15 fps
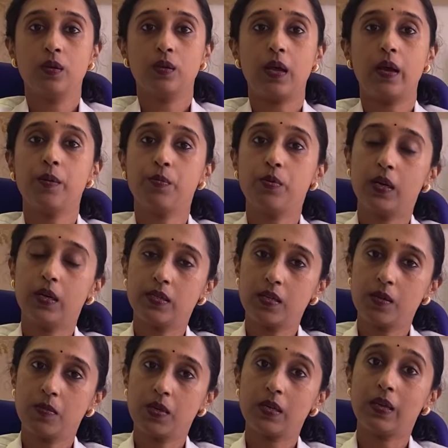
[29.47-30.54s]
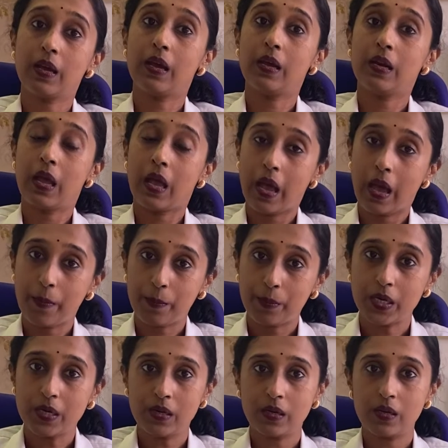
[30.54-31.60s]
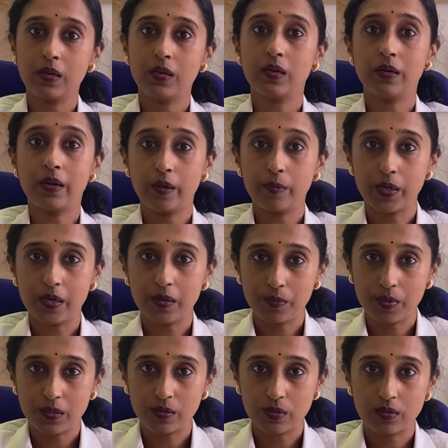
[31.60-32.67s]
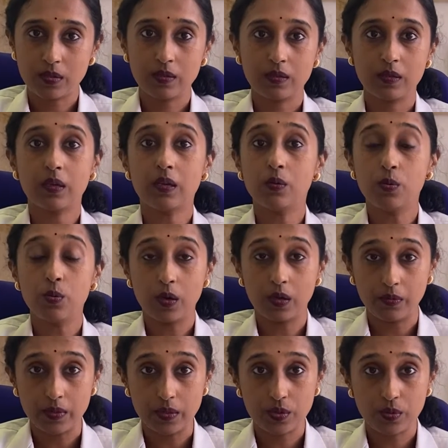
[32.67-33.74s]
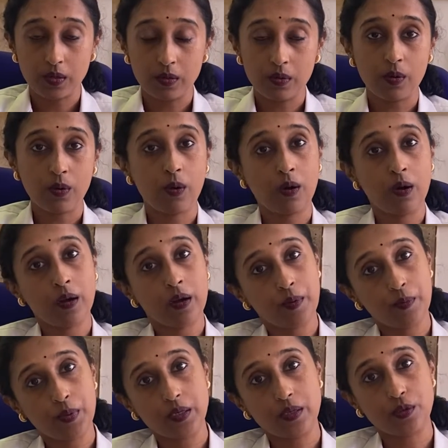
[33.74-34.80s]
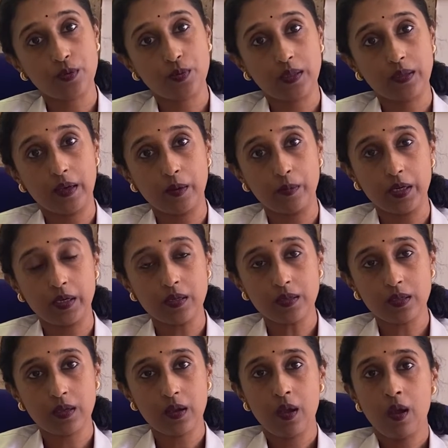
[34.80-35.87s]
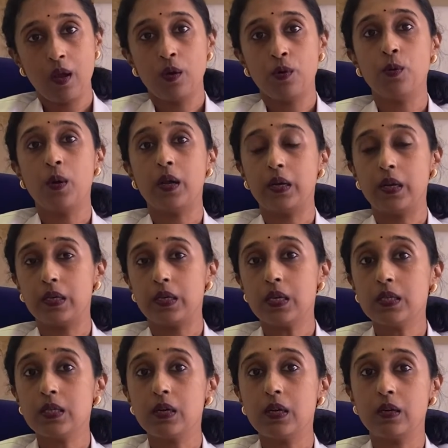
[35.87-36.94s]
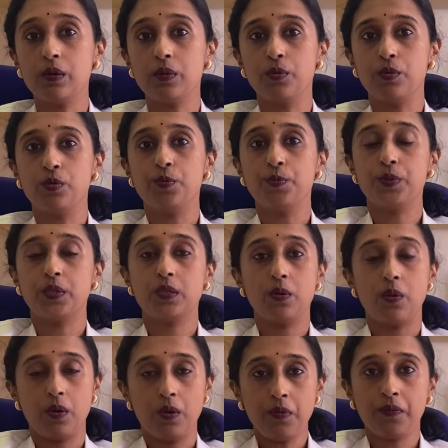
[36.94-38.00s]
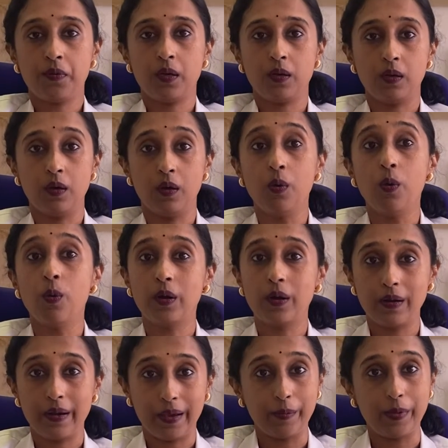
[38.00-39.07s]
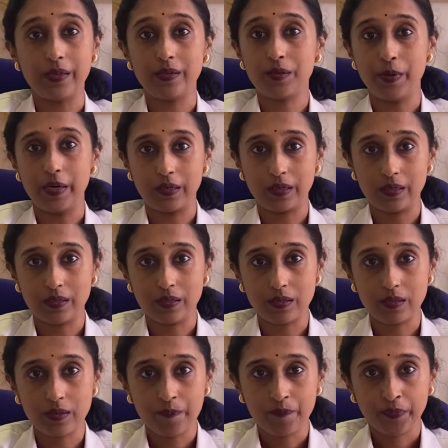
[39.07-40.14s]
Hypoglycemia can happen in diabetic patients who are on insulin or in patients with diabetes who are taking certain groups of oral diabetes medications.